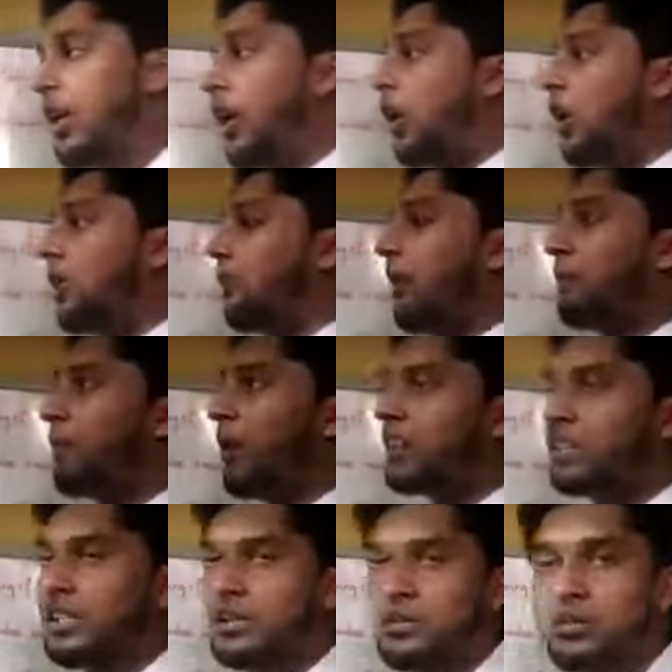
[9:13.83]
or one
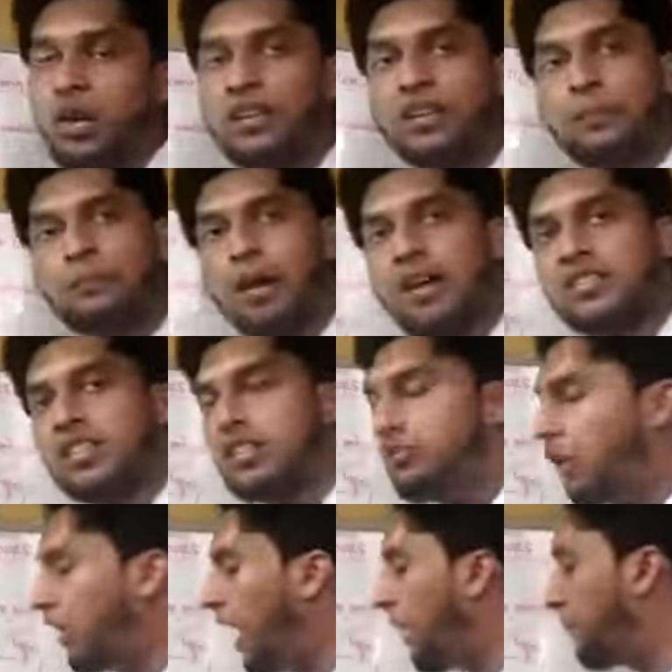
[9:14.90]
party to other party,
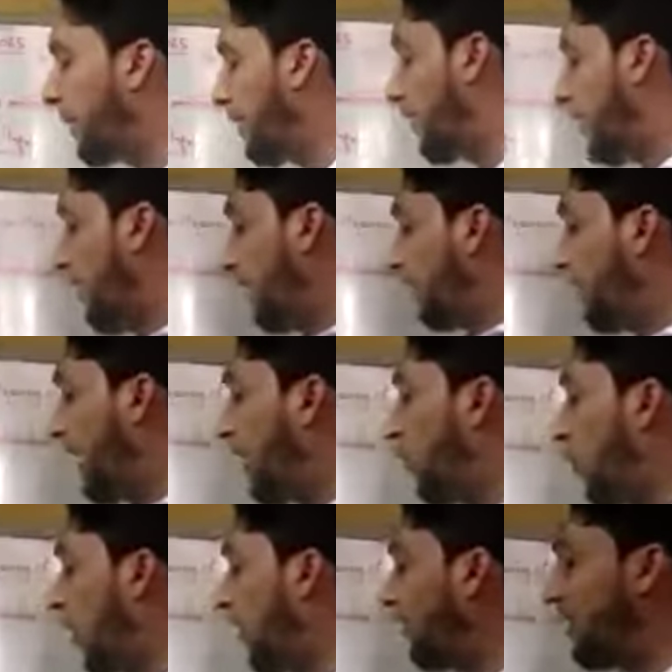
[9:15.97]
what happened? There
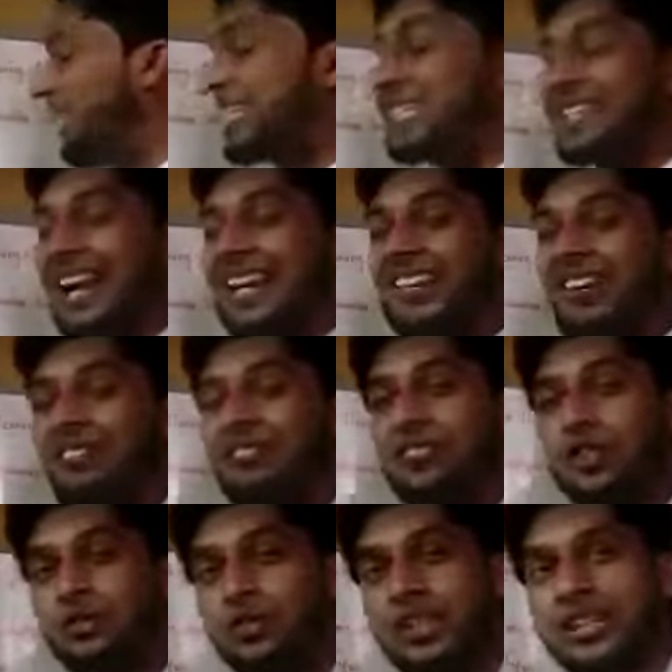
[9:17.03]
were these kind of
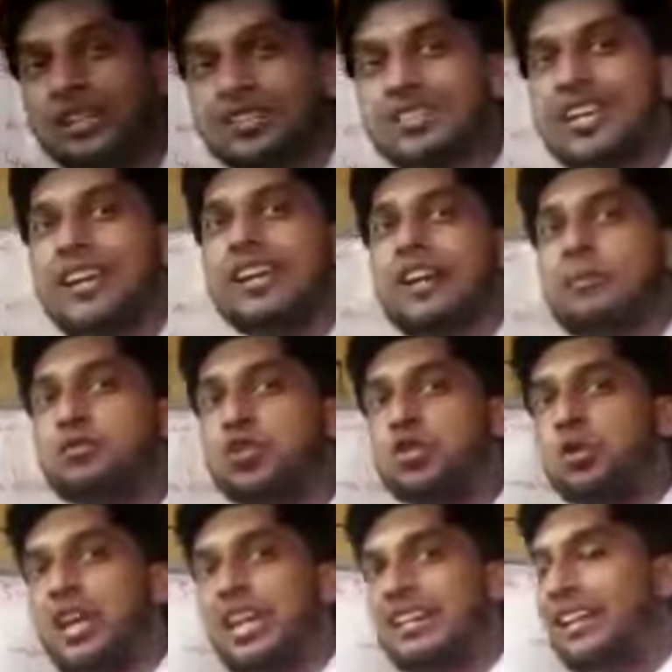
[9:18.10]
unions comes
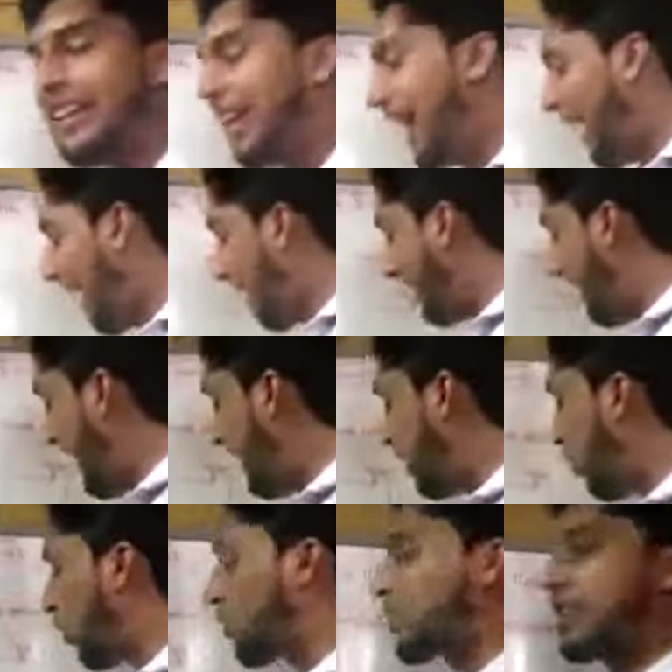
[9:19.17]
together and they
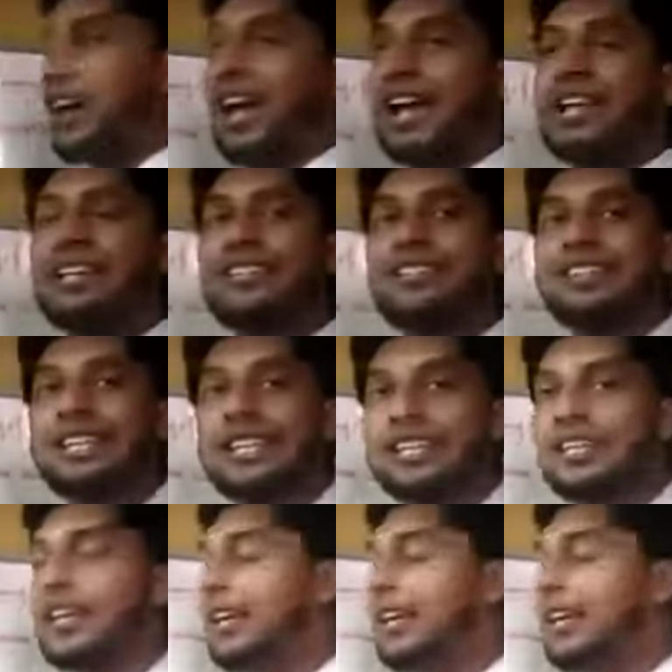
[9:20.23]
destroy the